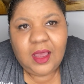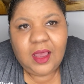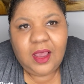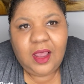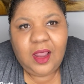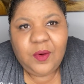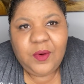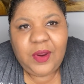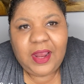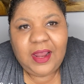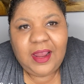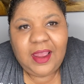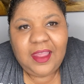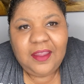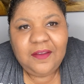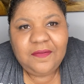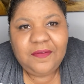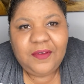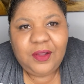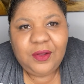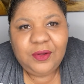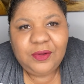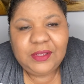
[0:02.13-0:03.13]
All right, hey
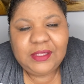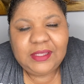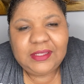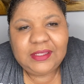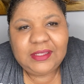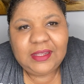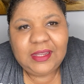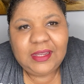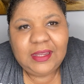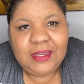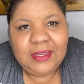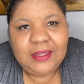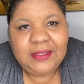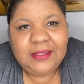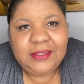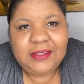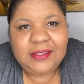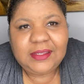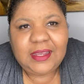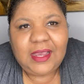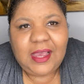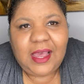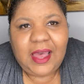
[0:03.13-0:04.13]
folks,
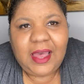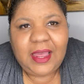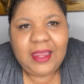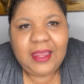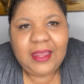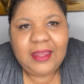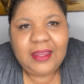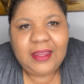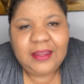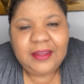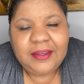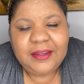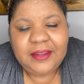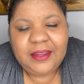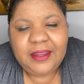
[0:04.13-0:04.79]
it's Kaya.